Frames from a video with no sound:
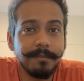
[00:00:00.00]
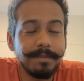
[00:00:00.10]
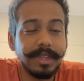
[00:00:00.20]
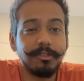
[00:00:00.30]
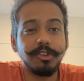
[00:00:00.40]

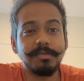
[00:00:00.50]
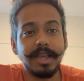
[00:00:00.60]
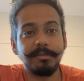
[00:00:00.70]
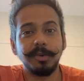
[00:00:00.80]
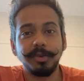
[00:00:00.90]
That was my
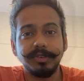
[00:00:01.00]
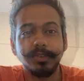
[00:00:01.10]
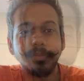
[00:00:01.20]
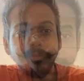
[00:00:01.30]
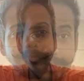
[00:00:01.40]
approach.
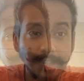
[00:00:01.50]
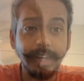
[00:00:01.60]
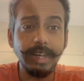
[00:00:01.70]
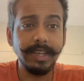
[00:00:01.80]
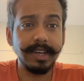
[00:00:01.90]

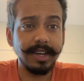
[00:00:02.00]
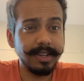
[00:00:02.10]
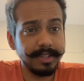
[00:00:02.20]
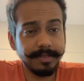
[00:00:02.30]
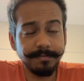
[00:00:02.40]
Secondly,
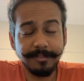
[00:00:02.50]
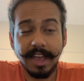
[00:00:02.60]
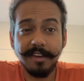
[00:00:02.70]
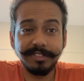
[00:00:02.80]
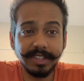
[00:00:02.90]
we
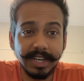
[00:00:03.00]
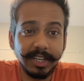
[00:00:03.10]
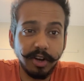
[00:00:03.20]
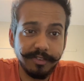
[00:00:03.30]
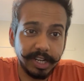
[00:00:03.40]
have the
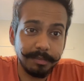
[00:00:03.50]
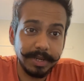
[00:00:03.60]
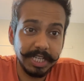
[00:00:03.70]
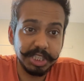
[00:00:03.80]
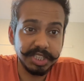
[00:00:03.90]
letter of
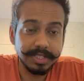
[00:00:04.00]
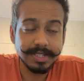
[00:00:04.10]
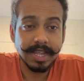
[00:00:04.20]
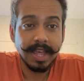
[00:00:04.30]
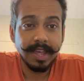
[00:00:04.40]

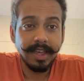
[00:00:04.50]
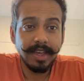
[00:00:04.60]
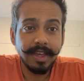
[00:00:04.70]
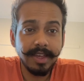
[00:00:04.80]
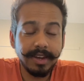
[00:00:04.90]
recommendations.
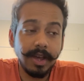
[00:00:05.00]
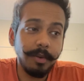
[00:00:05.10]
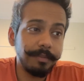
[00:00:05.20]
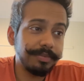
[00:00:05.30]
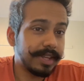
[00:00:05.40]

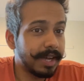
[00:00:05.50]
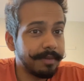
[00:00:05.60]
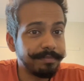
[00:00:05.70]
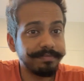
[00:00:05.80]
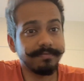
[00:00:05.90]
Now,
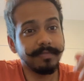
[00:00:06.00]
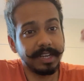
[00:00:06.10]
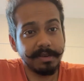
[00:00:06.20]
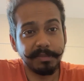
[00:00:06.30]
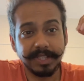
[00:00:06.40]

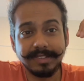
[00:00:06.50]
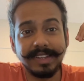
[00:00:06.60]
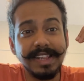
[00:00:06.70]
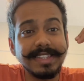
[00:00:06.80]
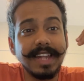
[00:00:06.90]
remember the
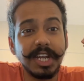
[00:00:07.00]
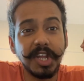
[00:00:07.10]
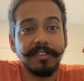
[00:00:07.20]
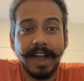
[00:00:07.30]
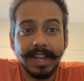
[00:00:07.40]
skills that
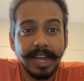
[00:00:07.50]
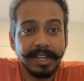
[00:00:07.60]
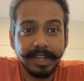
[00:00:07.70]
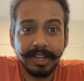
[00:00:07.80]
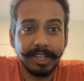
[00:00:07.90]
you have
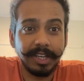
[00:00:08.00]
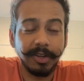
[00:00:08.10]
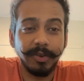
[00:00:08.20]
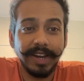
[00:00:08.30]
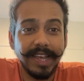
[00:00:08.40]
highlighted in
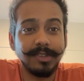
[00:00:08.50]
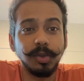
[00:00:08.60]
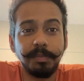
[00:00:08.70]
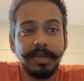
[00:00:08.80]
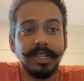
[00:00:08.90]
your
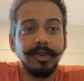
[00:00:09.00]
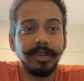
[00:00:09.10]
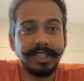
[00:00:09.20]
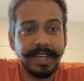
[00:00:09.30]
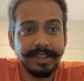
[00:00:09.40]
SOP or
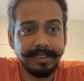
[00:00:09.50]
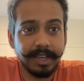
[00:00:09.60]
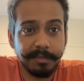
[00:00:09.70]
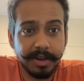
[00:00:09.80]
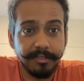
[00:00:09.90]
the essay
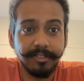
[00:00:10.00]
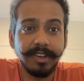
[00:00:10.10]
above.